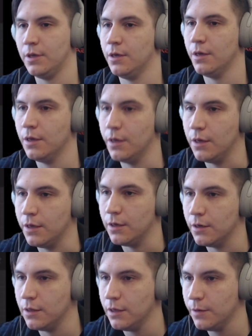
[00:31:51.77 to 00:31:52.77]
And
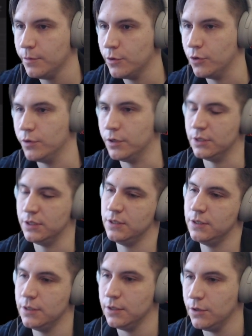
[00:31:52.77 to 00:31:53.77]
I am
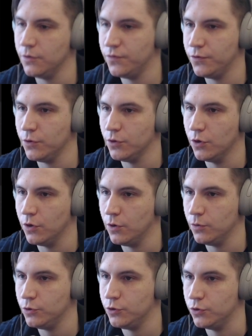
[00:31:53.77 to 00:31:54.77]
curious if you go
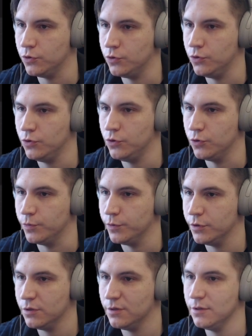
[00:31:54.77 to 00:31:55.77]
to YouTube.
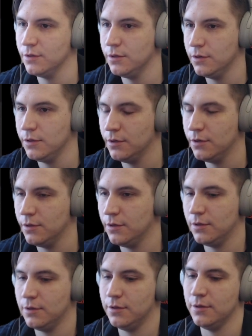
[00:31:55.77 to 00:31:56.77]

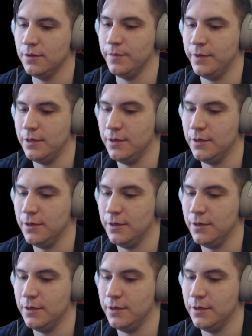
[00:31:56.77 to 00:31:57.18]
Oh, man.